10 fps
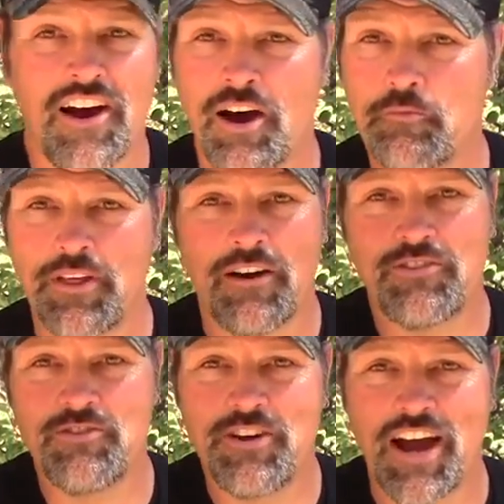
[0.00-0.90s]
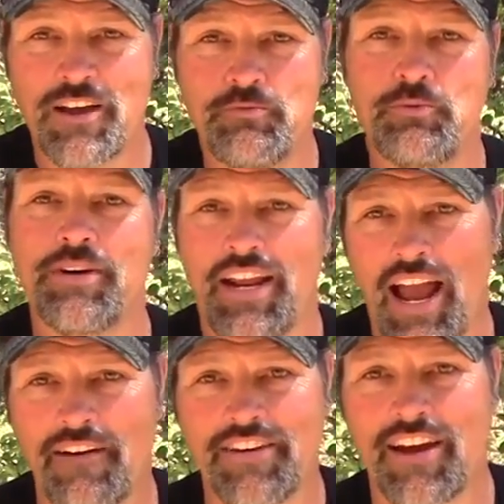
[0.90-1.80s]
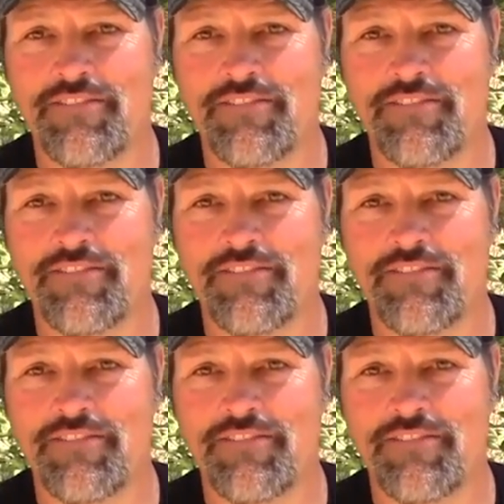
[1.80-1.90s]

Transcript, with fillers: Um, without you guys, we wouldn't have an